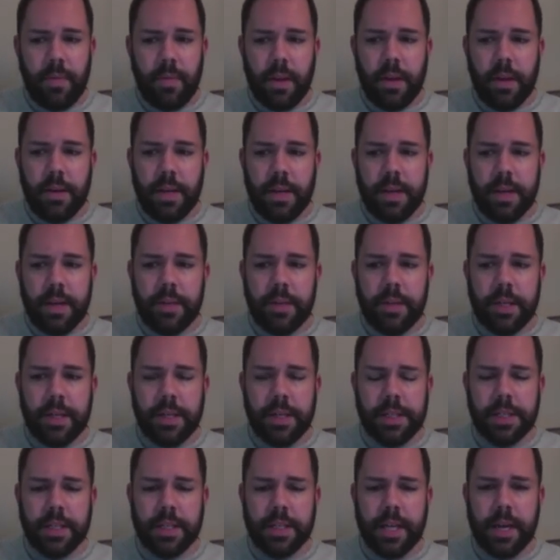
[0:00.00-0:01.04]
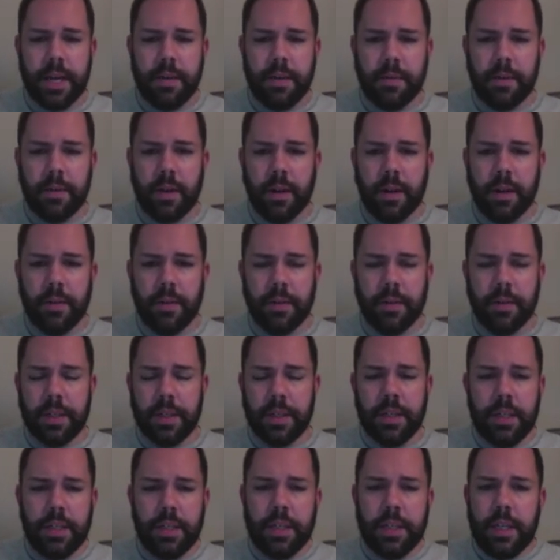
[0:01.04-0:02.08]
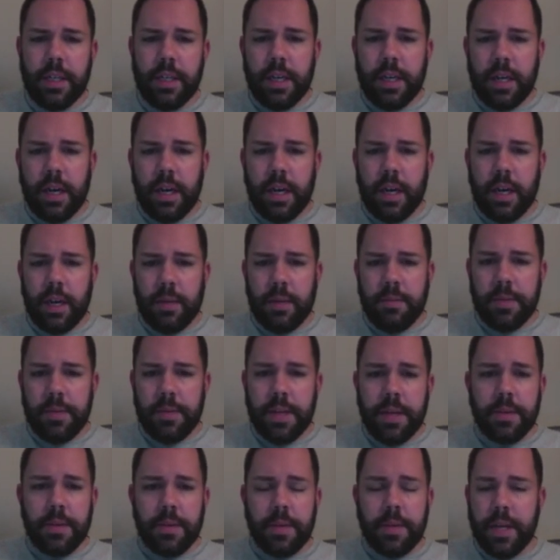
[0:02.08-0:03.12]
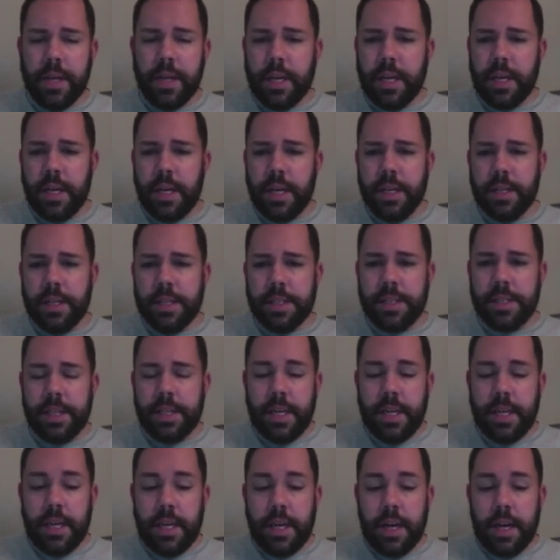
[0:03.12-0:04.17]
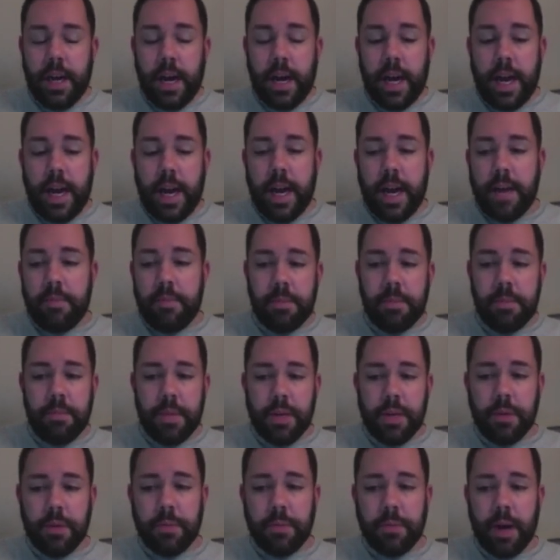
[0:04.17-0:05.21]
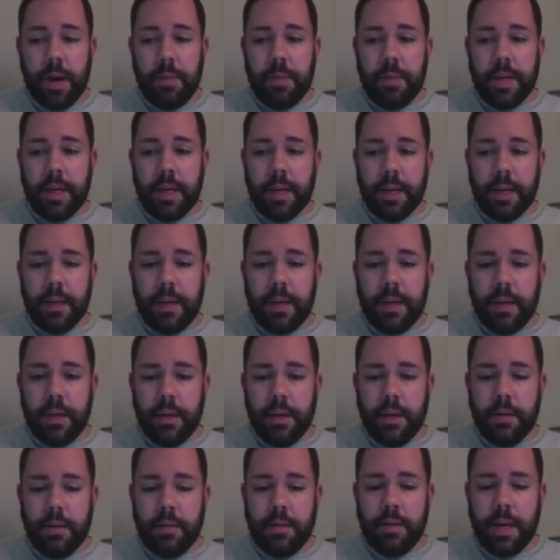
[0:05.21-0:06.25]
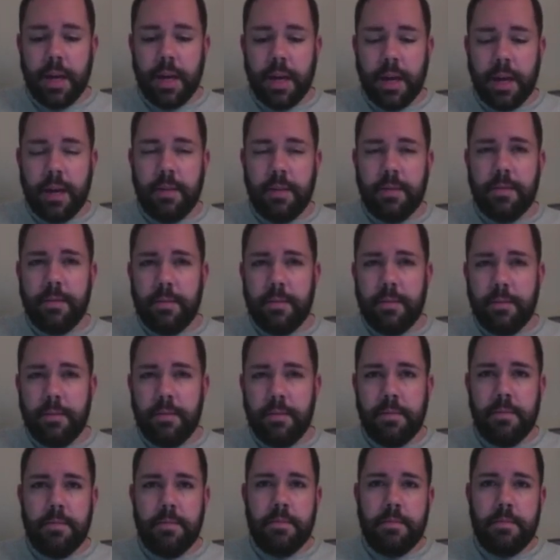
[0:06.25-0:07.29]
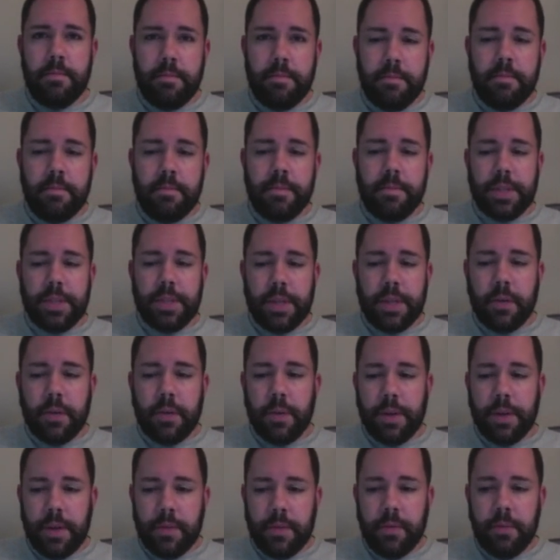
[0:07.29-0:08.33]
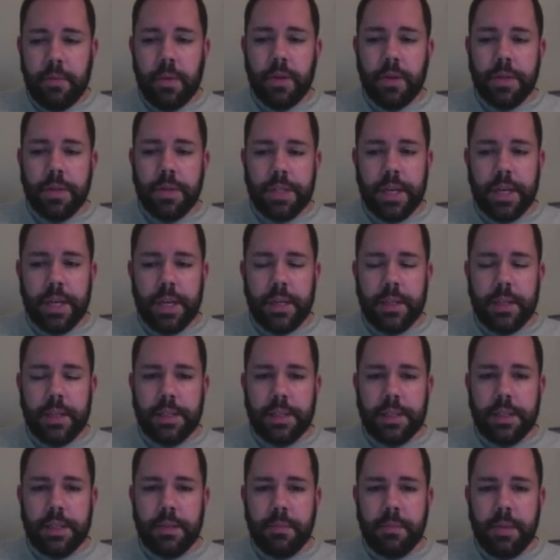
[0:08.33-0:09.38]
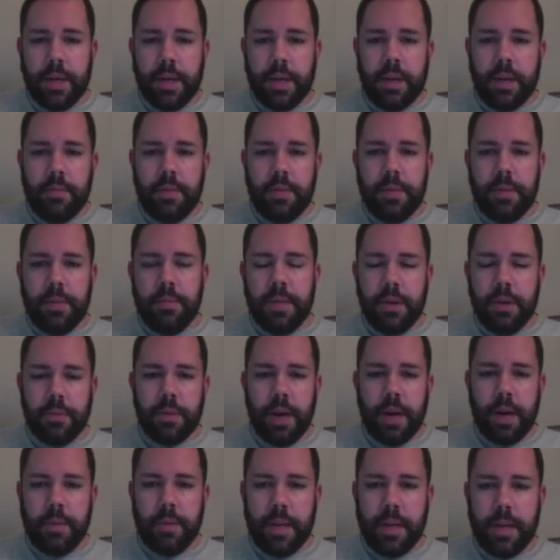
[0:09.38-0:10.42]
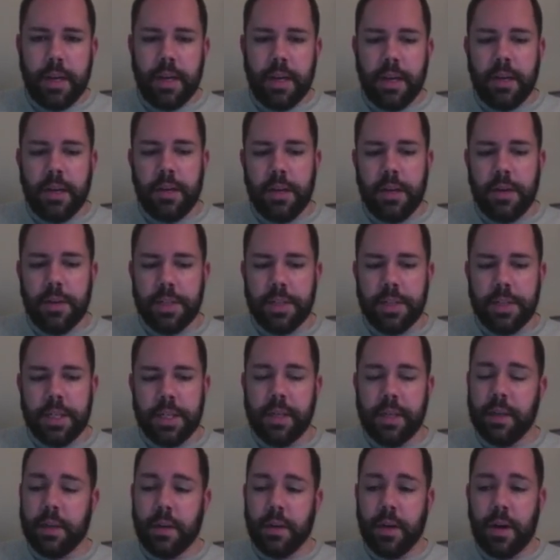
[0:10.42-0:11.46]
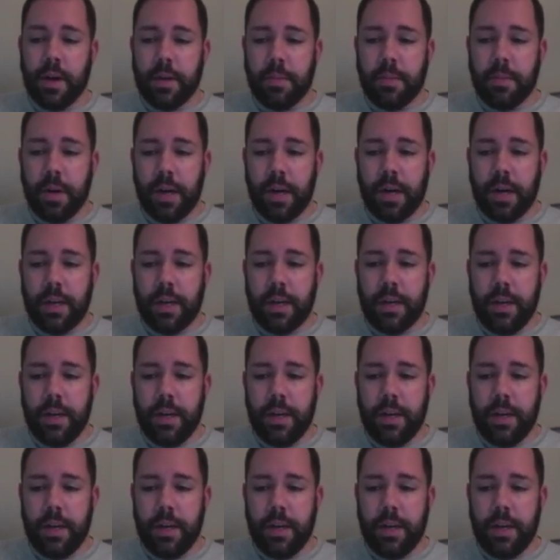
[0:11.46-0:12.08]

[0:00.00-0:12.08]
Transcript: definitely doesn't account for all of it. The other thing is, I have been meal prepping, and I've stuck with it for most days, but I've been meal prepping using a crock pot.